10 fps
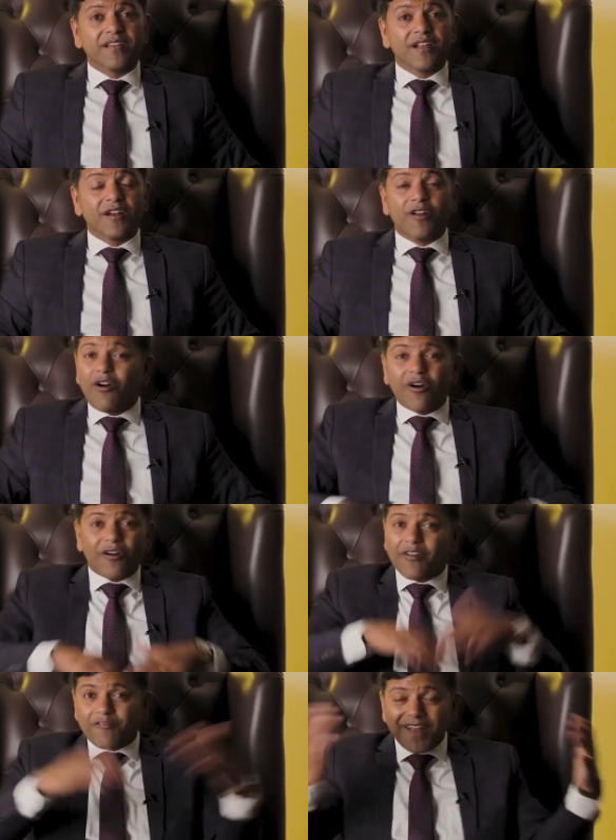
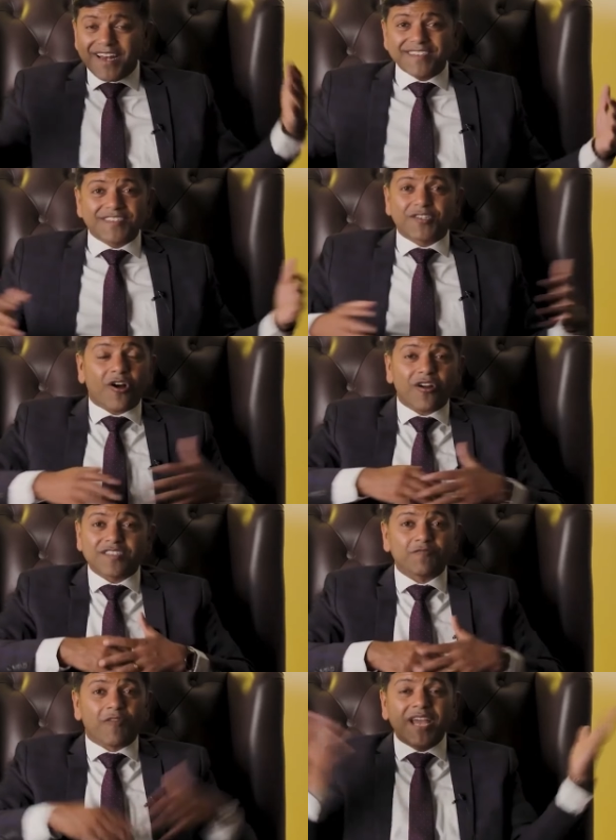lot of wellness
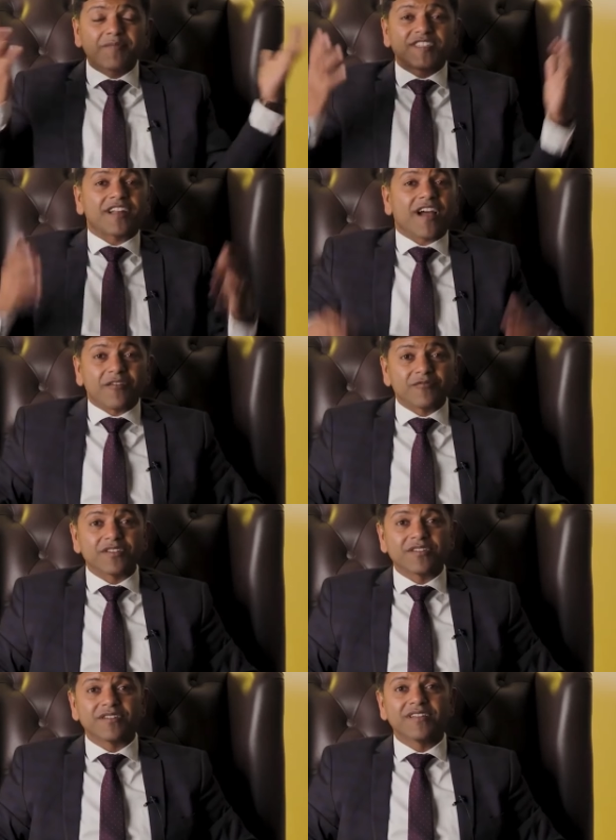talks, vibes around,